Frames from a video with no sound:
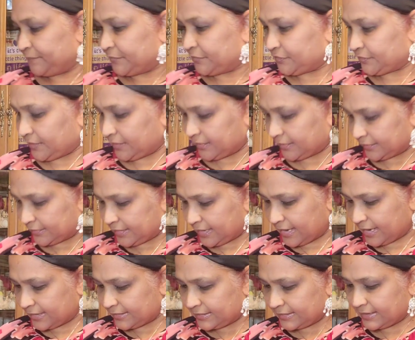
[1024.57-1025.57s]
So I got
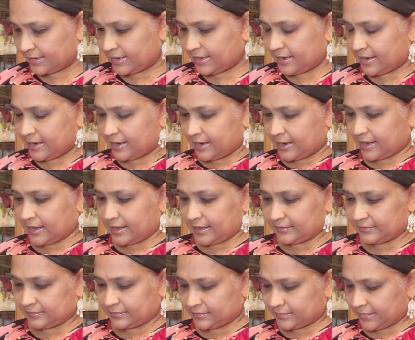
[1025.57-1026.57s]
that.
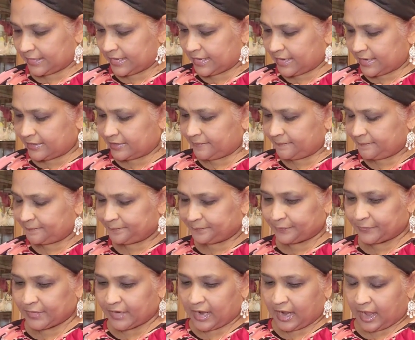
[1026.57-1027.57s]
And then
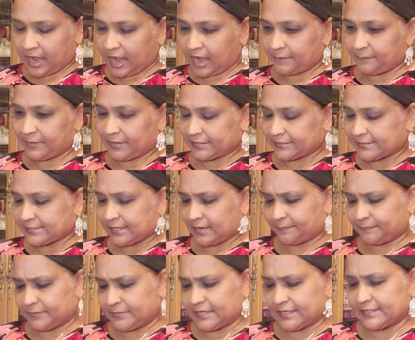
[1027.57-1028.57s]
I picked
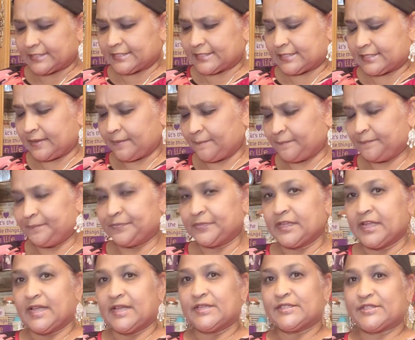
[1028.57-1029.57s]
up this.
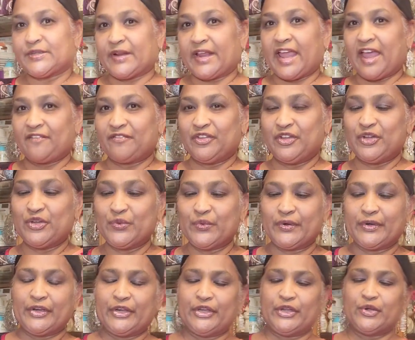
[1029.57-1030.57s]
So they have
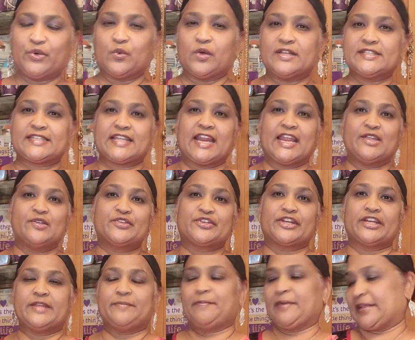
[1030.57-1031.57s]
new new ones. And I
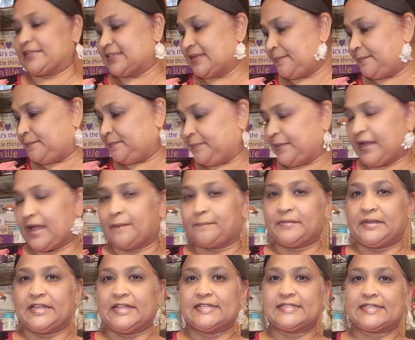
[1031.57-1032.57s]
usually picked up pick
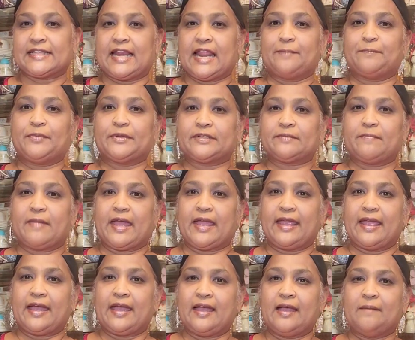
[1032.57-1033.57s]
up these and I put
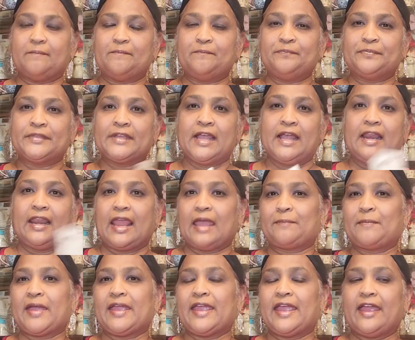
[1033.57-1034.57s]
my um
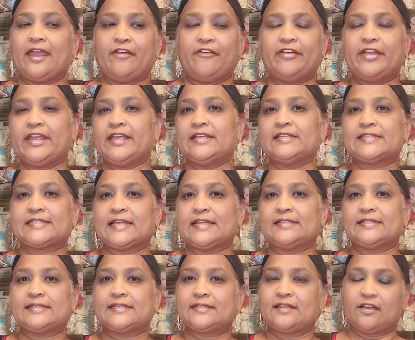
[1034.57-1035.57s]
like my earrings
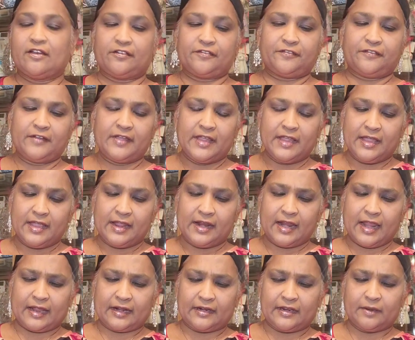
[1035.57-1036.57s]
and stuff,
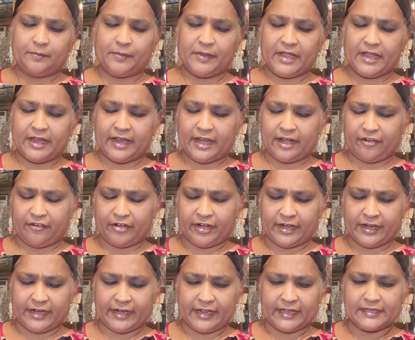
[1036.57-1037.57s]
like a little pier
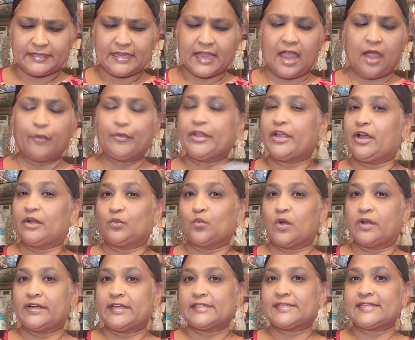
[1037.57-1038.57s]
earring in it. I only got
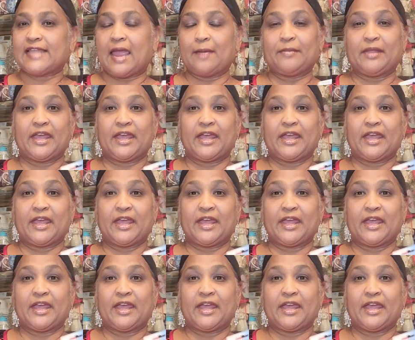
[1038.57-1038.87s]
one this time.